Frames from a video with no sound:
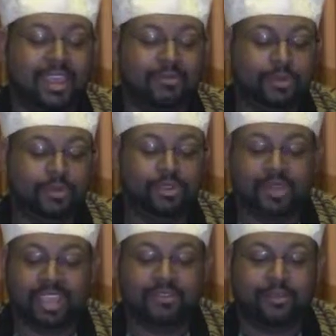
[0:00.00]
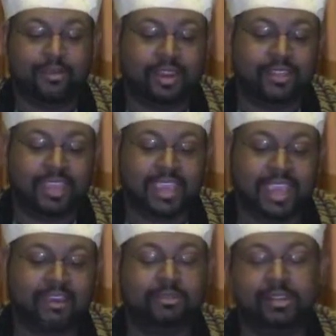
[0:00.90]
At most you may have to buy the
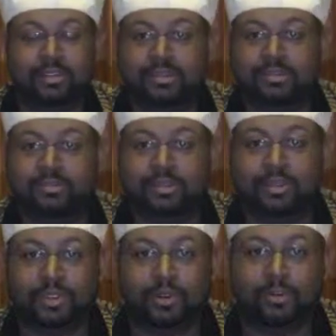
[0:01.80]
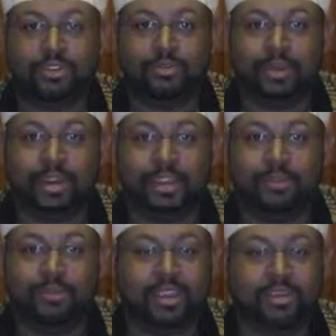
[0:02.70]
candle, and depending on what you
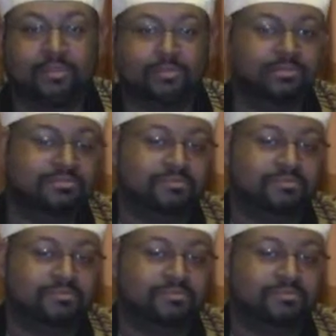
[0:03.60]
buy, you may